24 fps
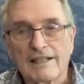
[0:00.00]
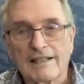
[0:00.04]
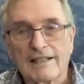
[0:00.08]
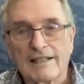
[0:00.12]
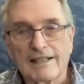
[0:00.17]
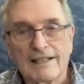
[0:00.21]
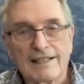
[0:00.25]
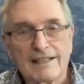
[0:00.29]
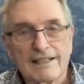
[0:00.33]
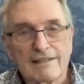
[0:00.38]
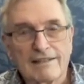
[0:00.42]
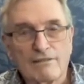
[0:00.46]
I
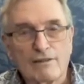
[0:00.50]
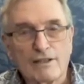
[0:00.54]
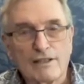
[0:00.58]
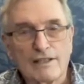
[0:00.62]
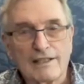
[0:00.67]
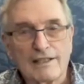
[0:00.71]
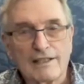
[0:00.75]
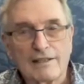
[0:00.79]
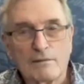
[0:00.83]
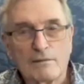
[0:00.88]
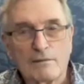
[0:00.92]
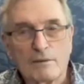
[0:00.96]
got
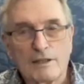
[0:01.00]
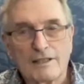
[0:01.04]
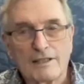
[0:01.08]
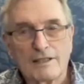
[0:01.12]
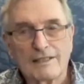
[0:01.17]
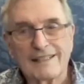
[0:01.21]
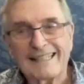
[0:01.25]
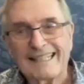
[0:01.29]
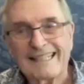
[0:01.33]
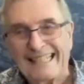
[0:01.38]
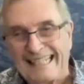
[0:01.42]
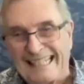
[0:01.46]
everything I
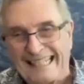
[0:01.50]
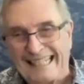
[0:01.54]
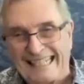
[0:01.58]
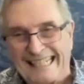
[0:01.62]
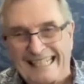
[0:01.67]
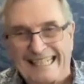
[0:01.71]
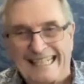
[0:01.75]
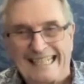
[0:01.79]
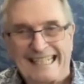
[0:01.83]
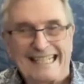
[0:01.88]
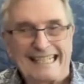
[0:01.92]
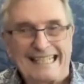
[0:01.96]
wanted
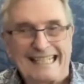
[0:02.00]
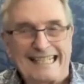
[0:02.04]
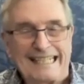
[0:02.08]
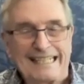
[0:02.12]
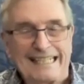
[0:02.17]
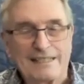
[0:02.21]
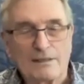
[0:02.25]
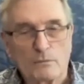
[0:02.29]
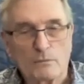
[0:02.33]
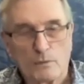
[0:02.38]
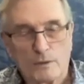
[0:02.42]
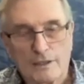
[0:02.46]

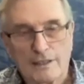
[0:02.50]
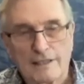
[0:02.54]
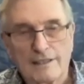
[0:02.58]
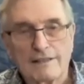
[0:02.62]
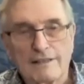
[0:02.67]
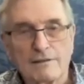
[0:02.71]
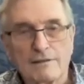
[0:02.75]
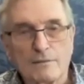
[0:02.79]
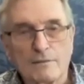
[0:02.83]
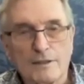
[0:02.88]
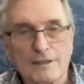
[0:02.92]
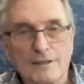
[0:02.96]
and what I
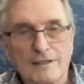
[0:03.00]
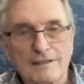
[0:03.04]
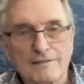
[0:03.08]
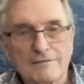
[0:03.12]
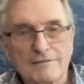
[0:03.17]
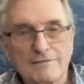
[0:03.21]
didn't want.